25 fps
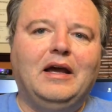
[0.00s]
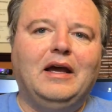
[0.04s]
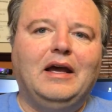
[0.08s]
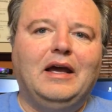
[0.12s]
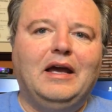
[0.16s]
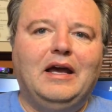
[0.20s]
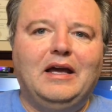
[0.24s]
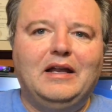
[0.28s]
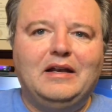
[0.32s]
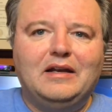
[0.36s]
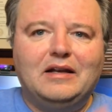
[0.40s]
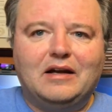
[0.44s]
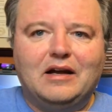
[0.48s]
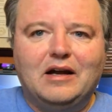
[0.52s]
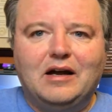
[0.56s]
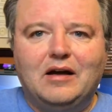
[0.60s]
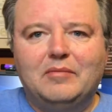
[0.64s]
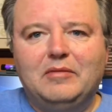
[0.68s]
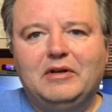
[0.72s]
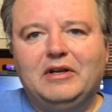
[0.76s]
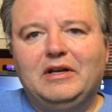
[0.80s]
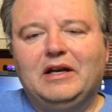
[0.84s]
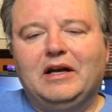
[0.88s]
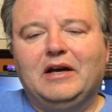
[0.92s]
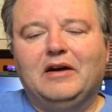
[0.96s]
and to
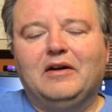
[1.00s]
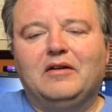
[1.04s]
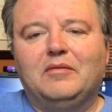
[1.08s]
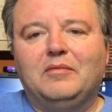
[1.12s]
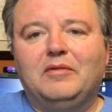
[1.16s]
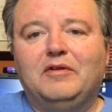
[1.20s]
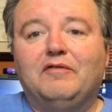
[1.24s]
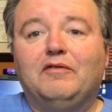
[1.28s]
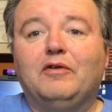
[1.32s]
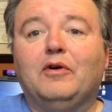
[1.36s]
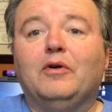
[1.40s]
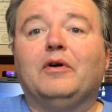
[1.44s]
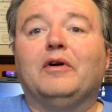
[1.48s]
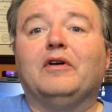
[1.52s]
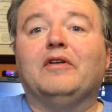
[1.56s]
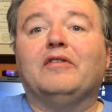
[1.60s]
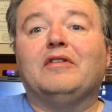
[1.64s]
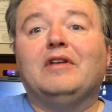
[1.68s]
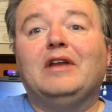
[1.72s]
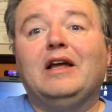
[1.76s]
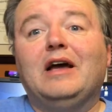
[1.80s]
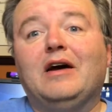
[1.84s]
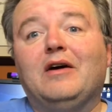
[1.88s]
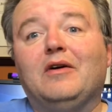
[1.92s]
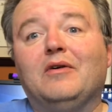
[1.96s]
calm you down and be
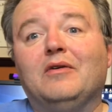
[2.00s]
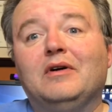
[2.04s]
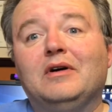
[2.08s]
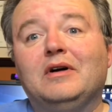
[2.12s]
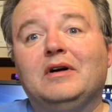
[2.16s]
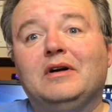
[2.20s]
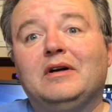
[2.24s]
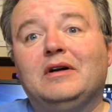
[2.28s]
focused. Now,